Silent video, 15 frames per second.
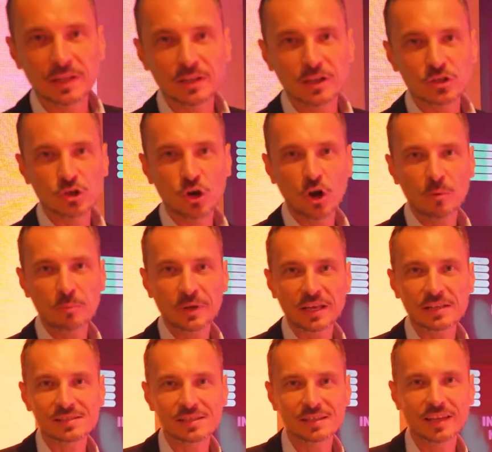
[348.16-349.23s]
in the shop,
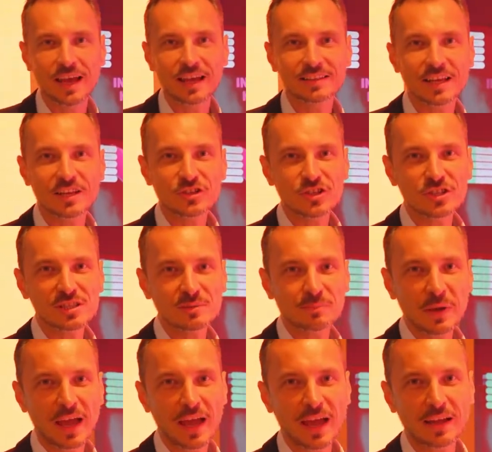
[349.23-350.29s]
can see their attention
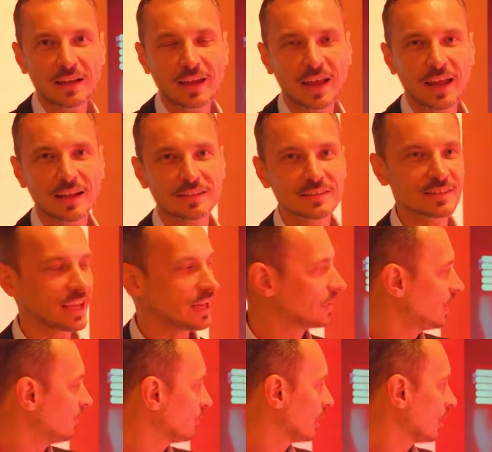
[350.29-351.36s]
span and can
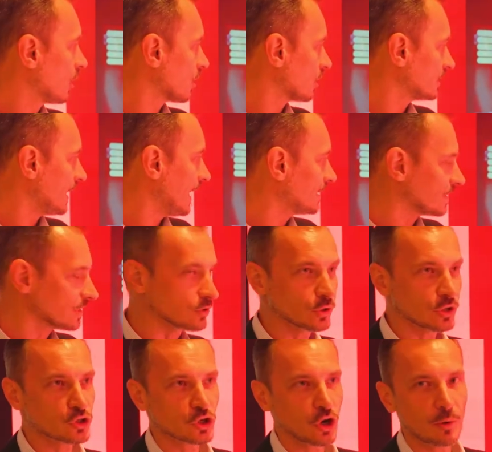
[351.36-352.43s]
give a lot of data to
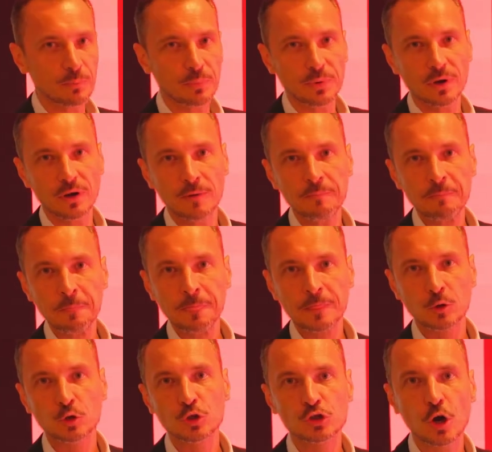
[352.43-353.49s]
the shop, uh,
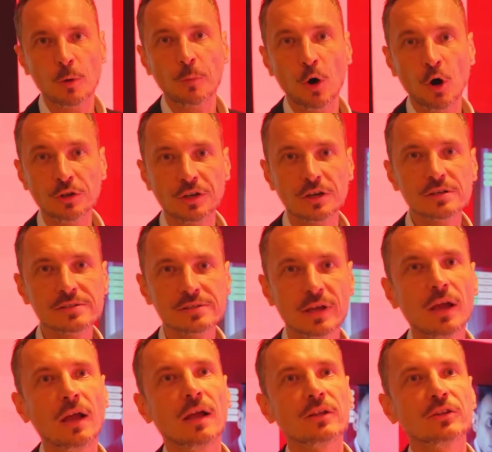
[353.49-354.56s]
to the shop owners
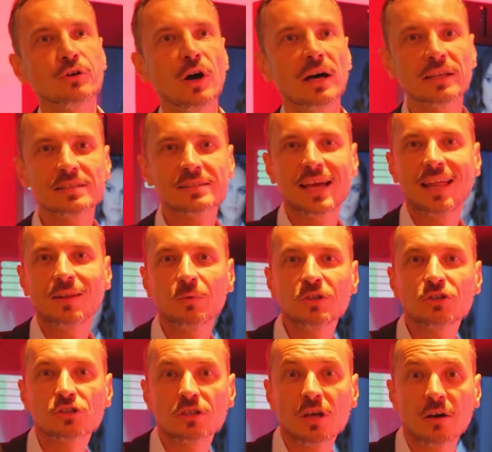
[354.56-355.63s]
to understand
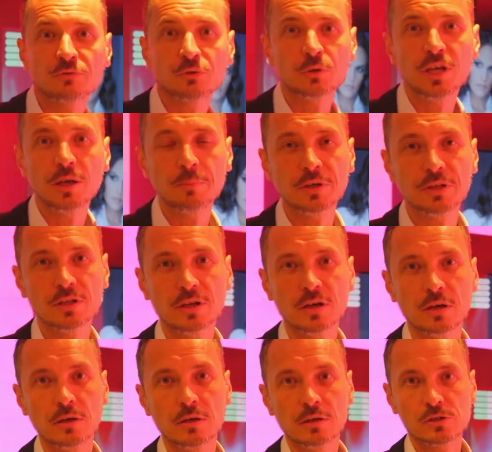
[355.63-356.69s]
which stuff to keep in
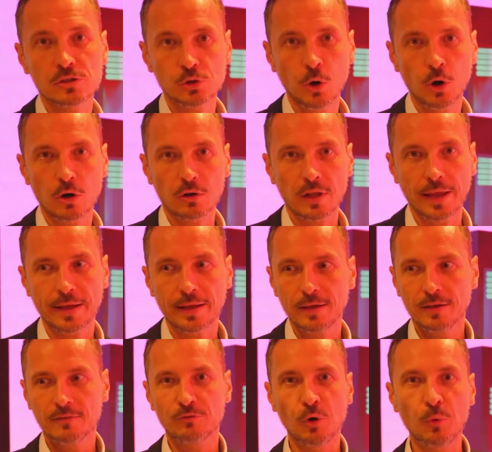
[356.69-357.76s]
the store, like
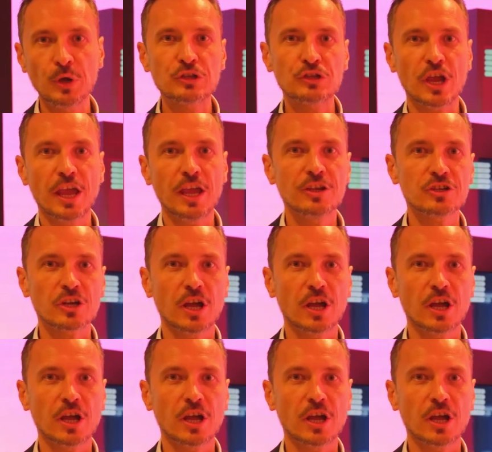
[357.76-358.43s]
for which age